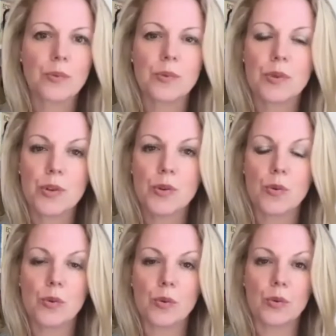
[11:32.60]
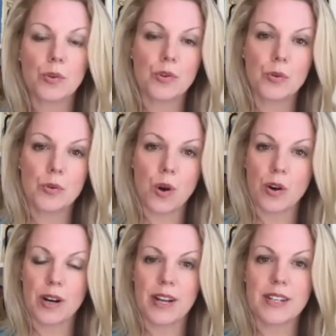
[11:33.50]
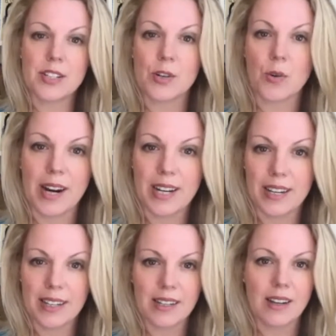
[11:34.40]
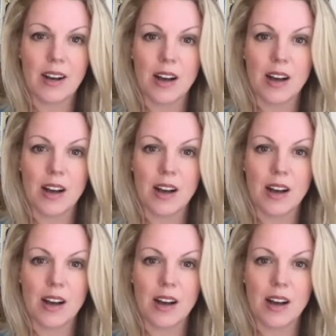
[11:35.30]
you are integrating